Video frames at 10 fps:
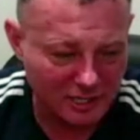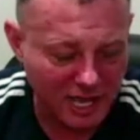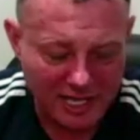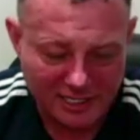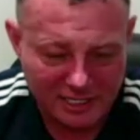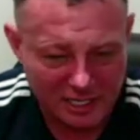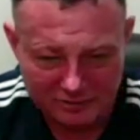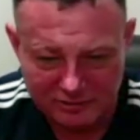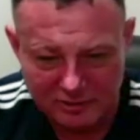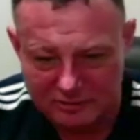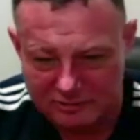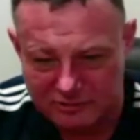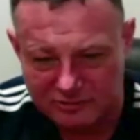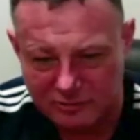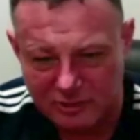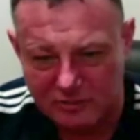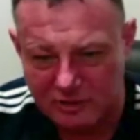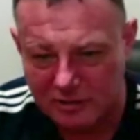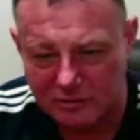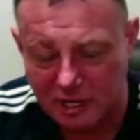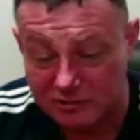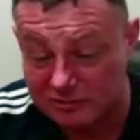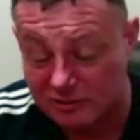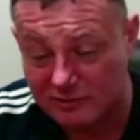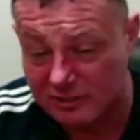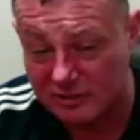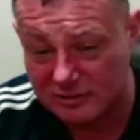excuse just to be around there. I just love it.